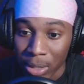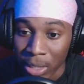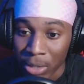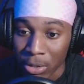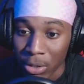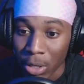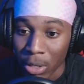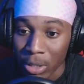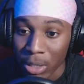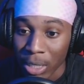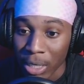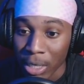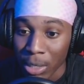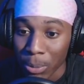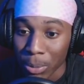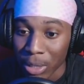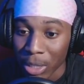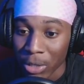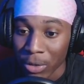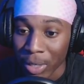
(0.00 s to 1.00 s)
exhaust here
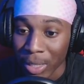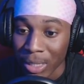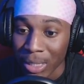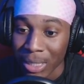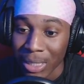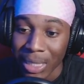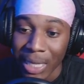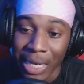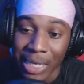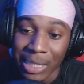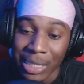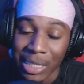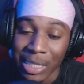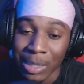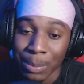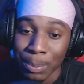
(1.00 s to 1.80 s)
with the CrayG license